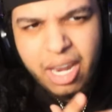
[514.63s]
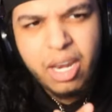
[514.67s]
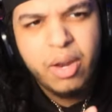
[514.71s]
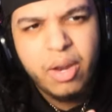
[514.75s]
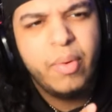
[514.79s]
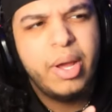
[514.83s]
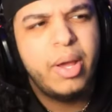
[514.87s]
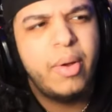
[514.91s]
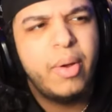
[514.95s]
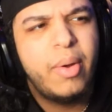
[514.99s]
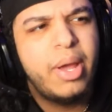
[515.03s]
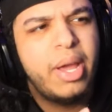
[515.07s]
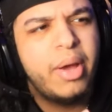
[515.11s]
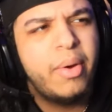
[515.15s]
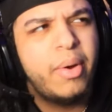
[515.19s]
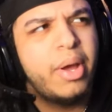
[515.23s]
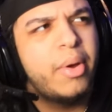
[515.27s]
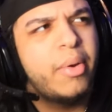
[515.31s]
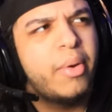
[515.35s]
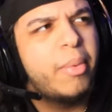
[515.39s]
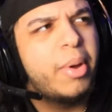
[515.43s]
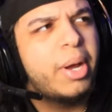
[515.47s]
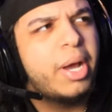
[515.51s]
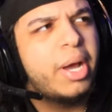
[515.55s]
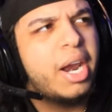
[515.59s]
wait,
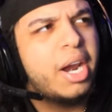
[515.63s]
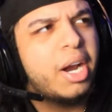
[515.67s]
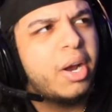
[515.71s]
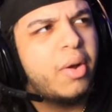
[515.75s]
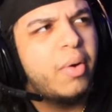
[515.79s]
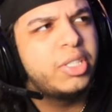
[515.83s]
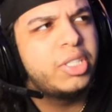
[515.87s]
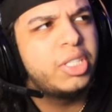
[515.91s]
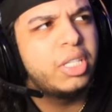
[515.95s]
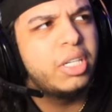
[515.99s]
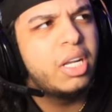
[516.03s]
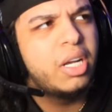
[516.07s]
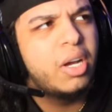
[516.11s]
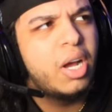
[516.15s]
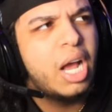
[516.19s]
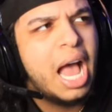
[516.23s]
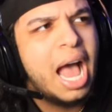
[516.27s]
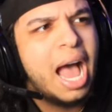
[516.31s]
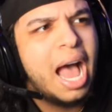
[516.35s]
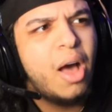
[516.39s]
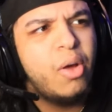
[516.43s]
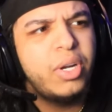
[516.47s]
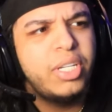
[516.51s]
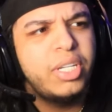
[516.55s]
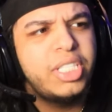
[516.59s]
I got a question.
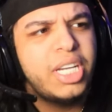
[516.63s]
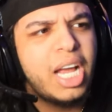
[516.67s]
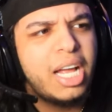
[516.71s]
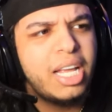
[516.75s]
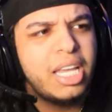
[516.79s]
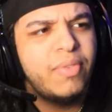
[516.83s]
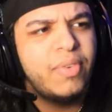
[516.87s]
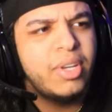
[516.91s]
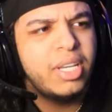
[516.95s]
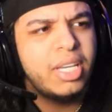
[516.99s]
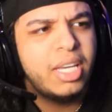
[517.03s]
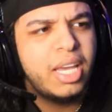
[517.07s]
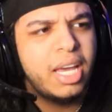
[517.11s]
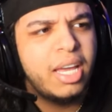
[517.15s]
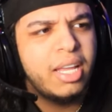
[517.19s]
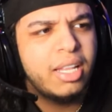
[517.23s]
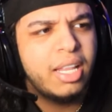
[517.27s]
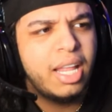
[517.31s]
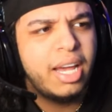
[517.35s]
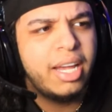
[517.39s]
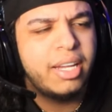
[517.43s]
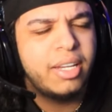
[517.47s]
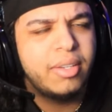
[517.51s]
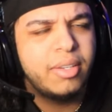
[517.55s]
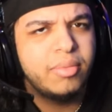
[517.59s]
How did y'all even get,
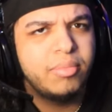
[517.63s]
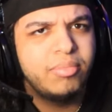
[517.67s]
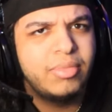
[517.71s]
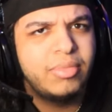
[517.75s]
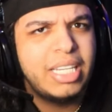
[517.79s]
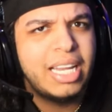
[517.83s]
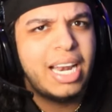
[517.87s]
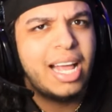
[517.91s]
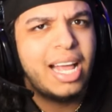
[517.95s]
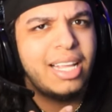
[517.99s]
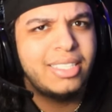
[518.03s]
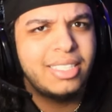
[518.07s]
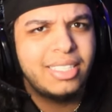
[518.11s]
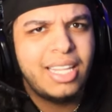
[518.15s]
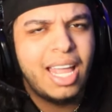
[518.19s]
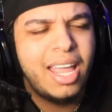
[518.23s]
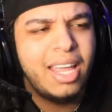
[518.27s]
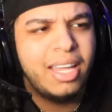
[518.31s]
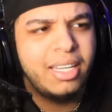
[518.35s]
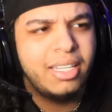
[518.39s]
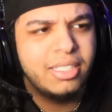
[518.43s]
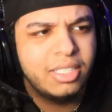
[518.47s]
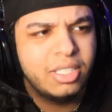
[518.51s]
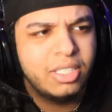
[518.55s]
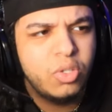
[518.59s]
like, to that
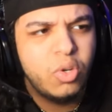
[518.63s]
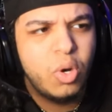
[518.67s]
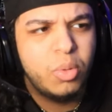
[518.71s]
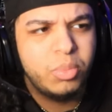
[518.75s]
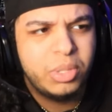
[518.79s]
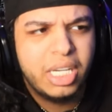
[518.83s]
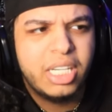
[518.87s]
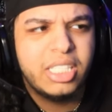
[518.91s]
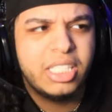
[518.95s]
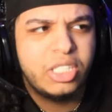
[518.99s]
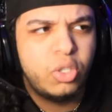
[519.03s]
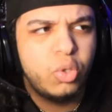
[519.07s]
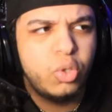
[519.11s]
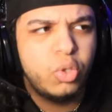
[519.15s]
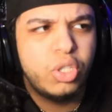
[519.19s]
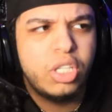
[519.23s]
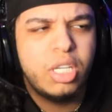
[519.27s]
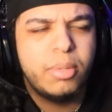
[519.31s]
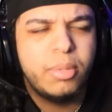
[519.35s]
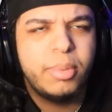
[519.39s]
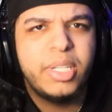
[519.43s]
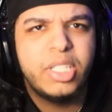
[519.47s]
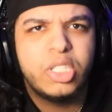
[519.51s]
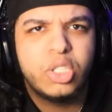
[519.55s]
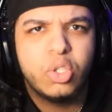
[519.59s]
stance? You know what I'm saying? Because usually
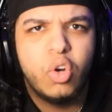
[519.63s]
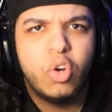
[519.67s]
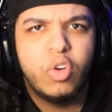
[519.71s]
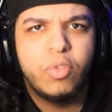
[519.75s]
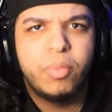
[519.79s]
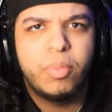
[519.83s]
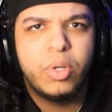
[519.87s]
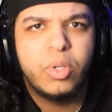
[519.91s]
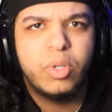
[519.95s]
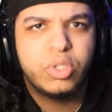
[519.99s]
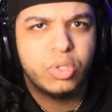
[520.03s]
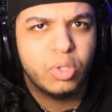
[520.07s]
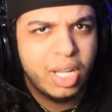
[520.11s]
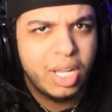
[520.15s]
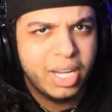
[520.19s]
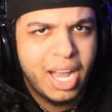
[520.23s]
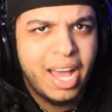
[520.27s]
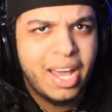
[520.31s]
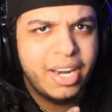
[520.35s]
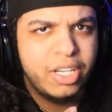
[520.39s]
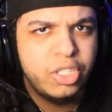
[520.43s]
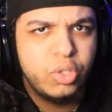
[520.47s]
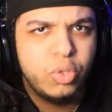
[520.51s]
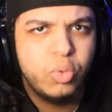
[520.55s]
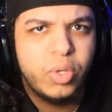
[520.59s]
be soft, bro. So, like, how
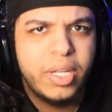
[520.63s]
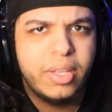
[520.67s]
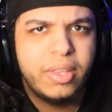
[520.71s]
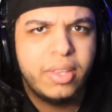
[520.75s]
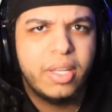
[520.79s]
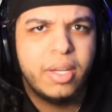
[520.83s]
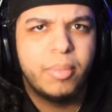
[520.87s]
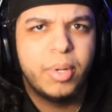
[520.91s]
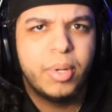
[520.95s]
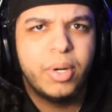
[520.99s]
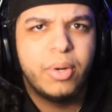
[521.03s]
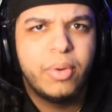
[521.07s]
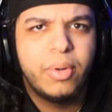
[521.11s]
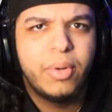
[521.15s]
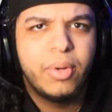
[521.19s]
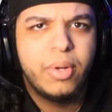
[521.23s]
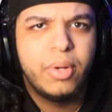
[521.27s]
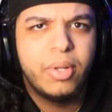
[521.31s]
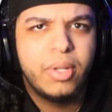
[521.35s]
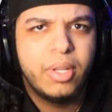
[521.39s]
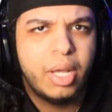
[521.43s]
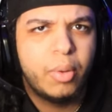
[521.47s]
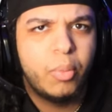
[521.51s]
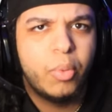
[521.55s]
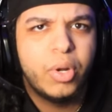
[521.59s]
did you get there, bro?
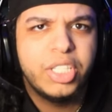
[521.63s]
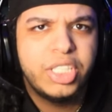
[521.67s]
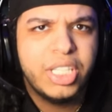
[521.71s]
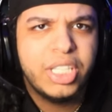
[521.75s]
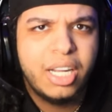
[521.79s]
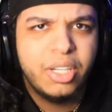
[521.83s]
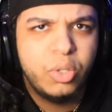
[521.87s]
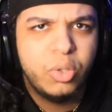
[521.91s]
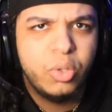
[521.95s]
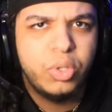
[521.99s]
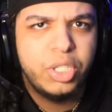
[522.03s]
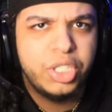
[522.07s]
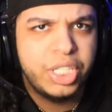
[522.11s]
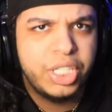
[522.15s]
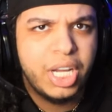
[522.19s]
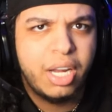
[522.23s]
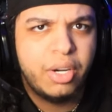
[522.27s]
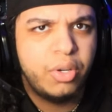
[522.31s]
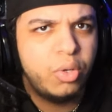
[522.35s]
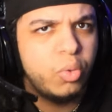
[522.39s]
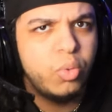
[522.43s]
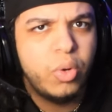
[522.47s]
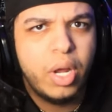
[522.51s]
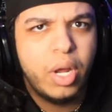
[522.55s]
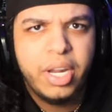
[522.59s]
Like, what did y'all do? Did y'all
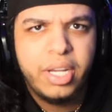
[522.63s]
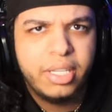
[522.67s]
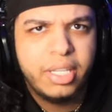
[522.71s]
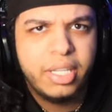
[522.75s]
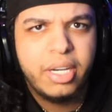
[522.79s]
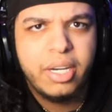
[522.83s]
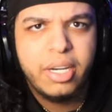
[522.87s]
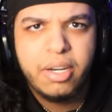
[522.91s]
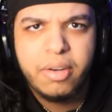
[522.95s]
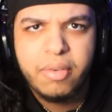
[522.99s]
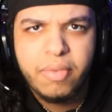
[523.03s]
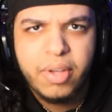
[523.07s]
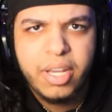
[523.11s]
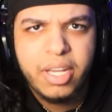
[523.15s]
do anything in advance?